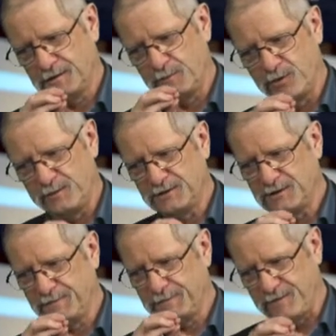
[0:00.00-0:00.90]
the
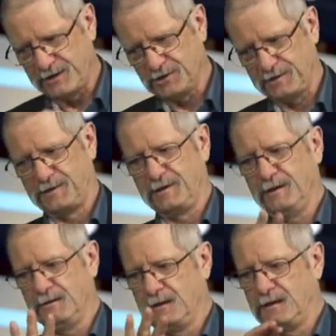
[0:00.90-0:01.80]
primitives
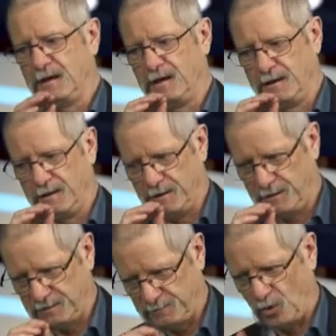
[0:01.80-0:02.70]
register,
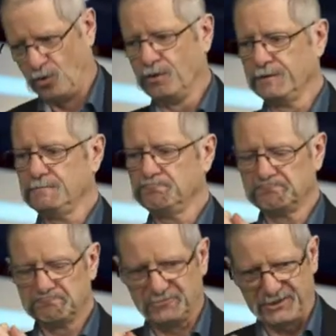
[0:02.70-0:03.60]
spawn,
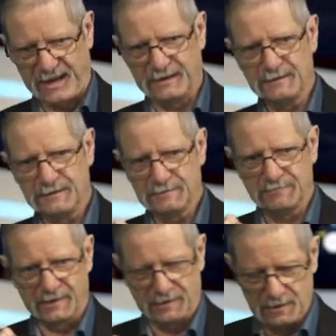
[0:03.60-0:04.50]
send,
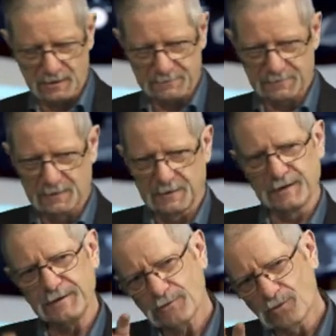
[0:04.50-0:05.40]
receive.
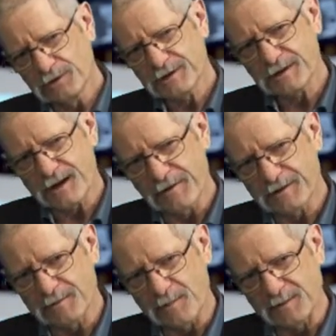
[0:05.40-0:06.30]
These are all the
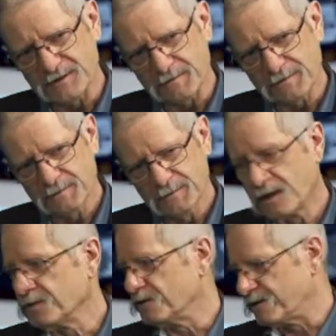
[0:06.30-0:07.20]
concurrency primitives.
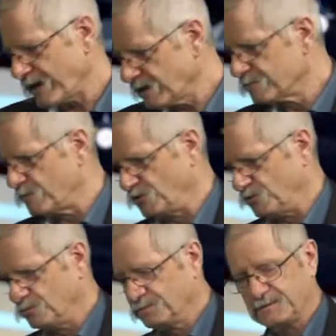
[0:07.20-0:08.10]
The second
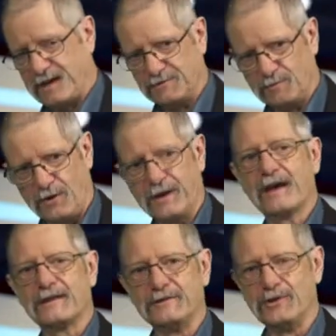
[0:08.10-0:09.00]
module, counter 1,
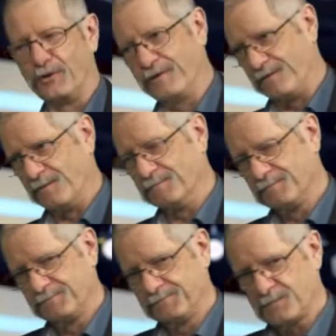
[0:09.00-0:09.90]
has none of them.
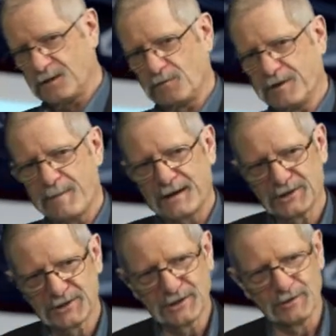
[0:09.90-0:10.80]
So what I've
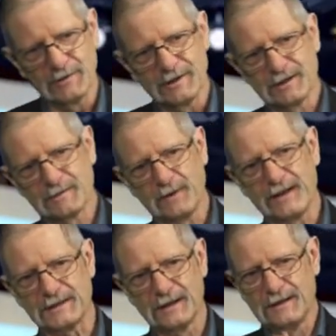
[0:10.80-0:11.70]
managed to do is
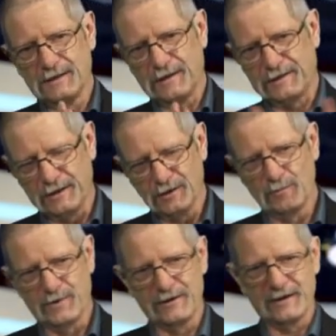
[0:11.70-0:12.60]
split a single
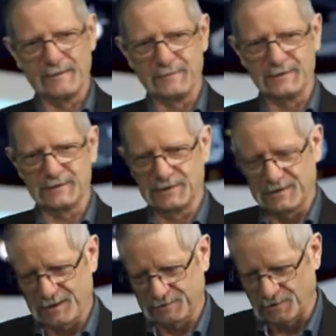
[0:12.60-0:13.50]
program that
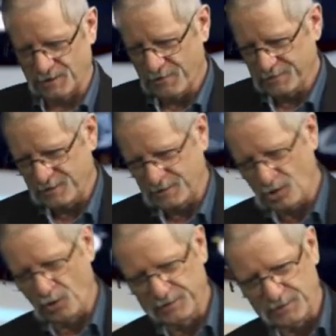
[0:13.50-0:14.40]
has concurrency
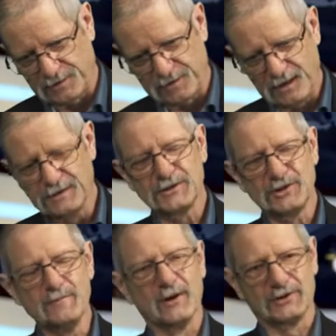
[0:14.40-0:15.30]
constructs into
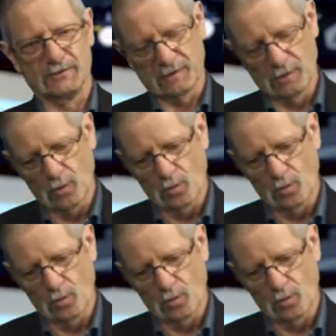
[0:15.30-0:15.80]
2 modules,